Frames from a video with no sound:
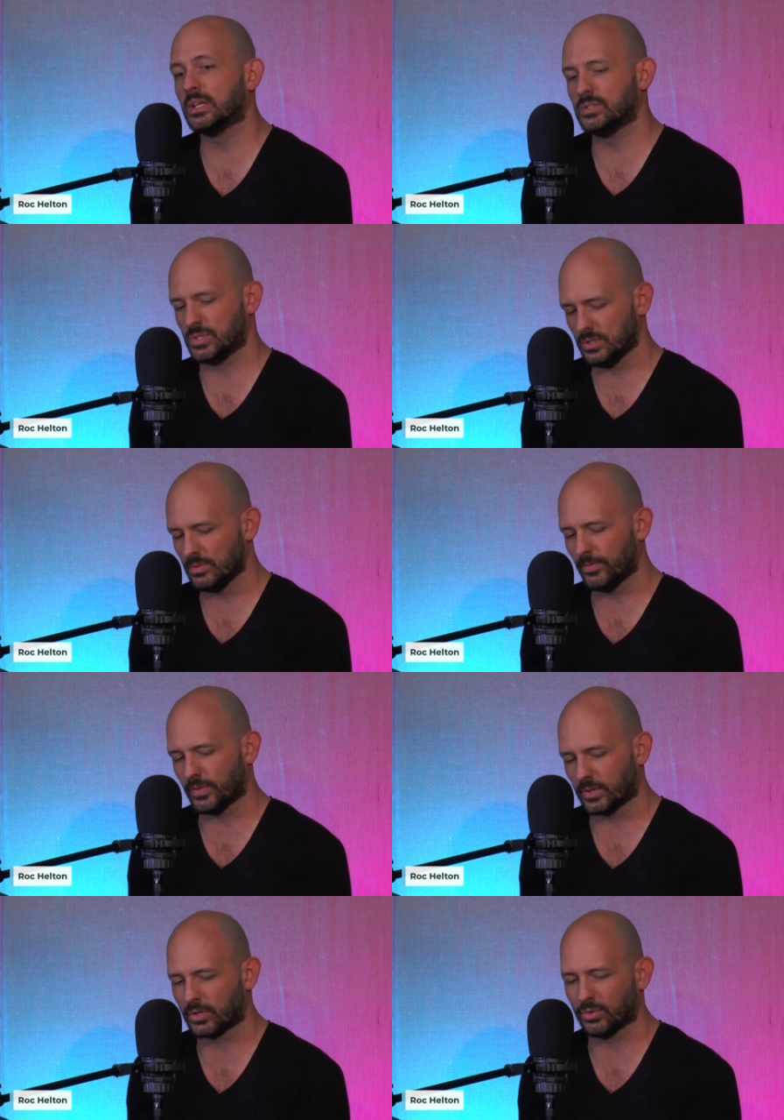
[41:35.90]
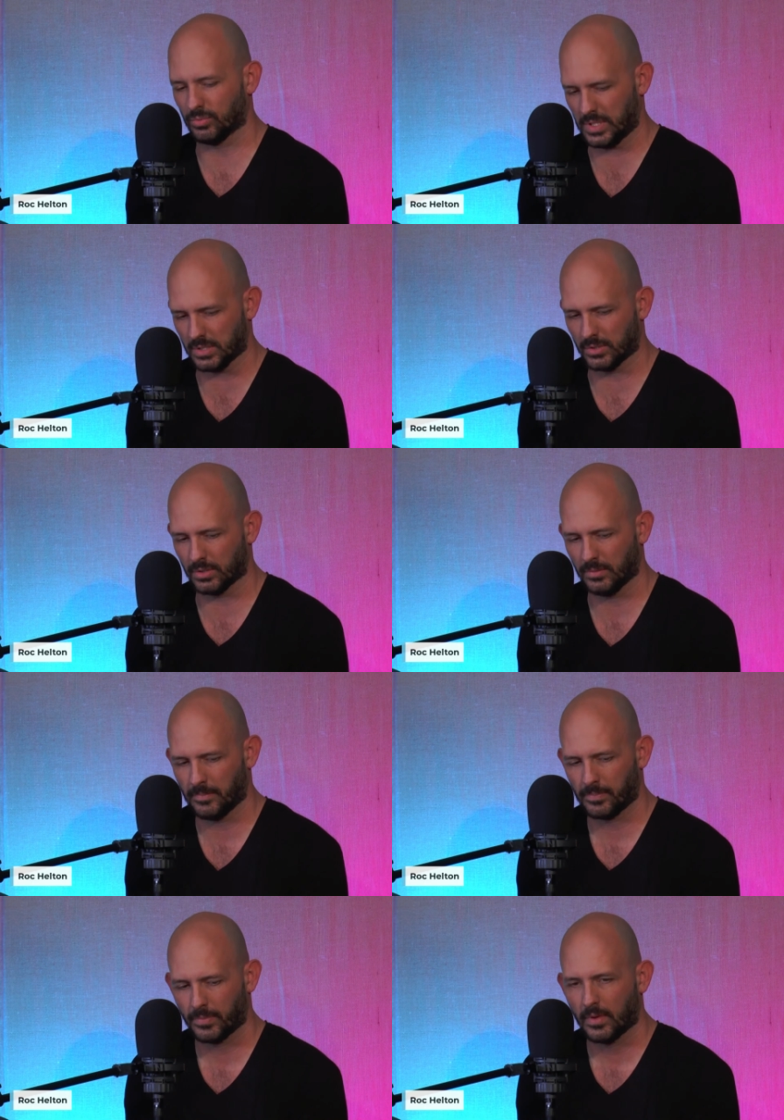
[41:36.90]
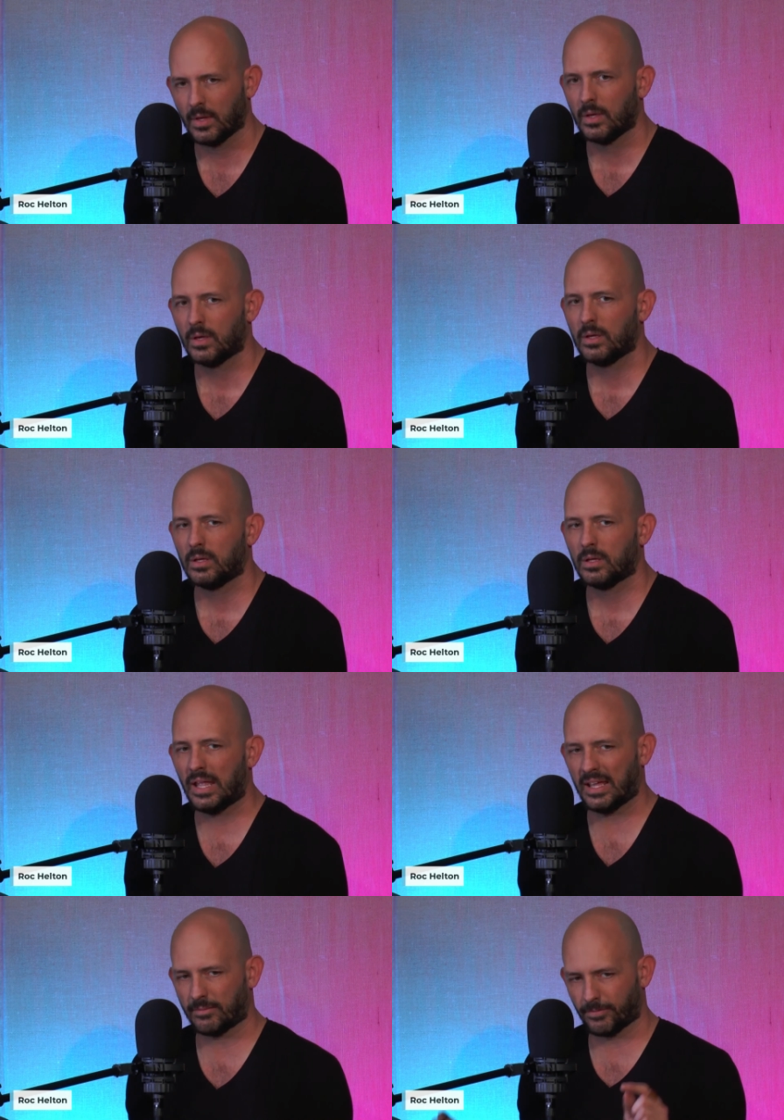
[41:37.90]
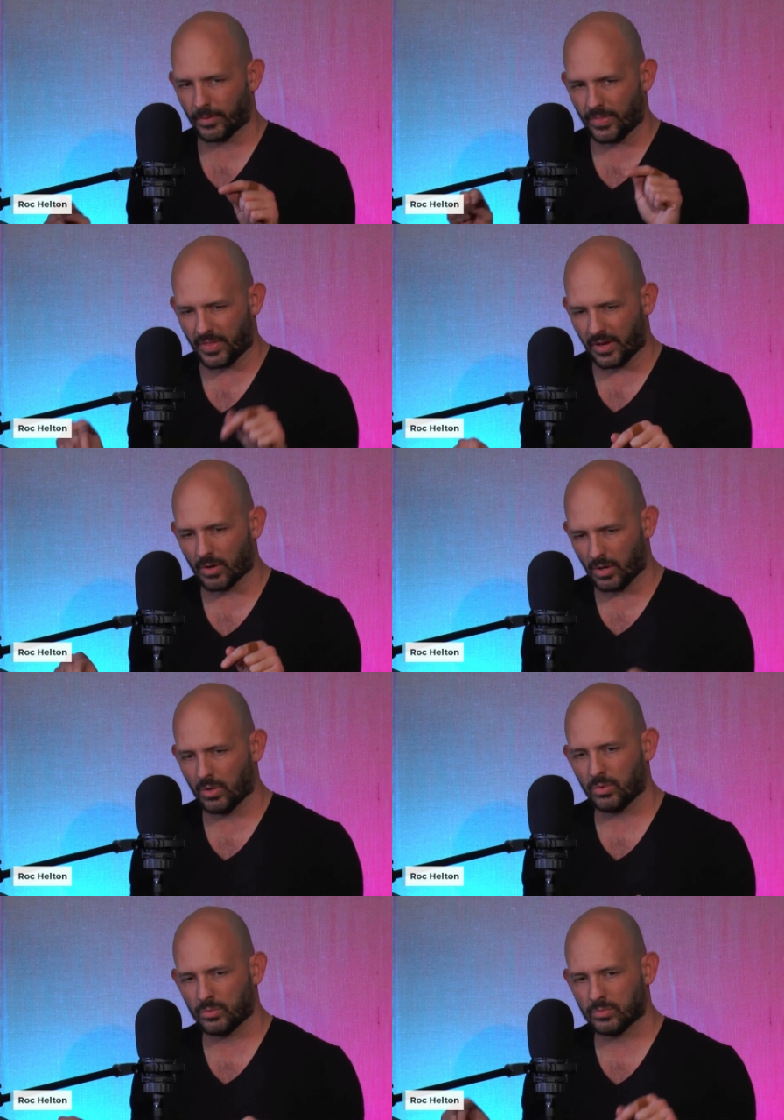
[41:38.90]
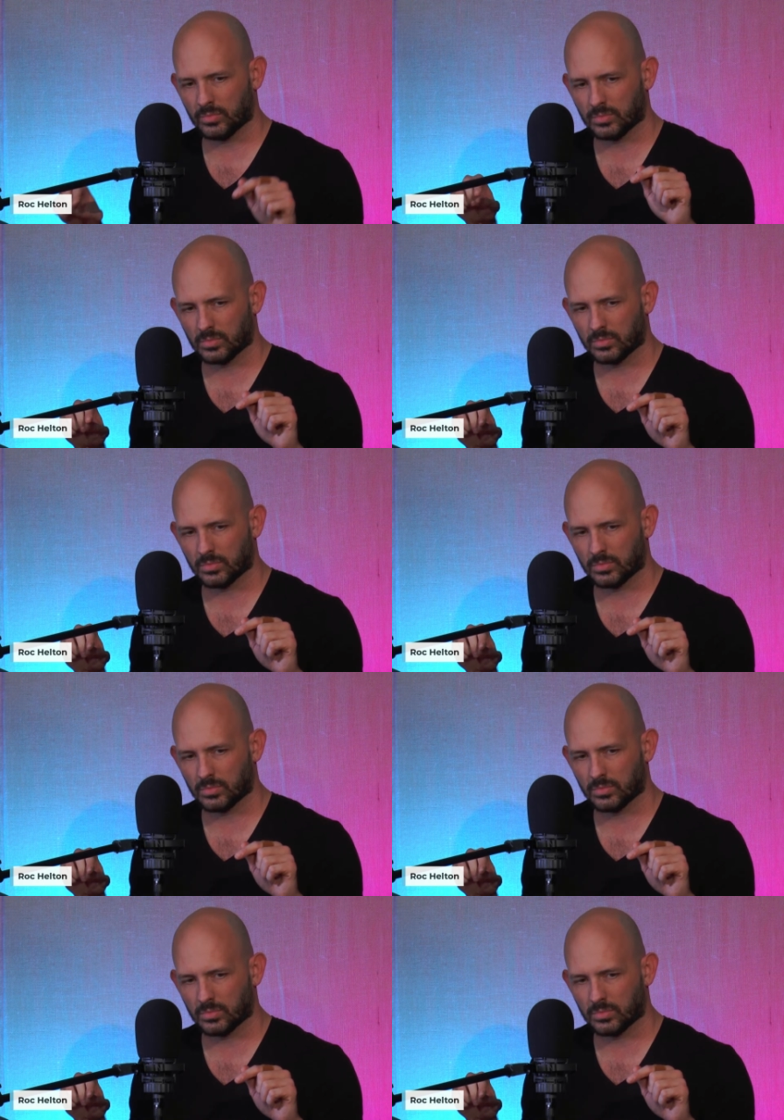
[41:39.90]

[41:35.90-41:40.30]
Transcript: can do for their career and for their own,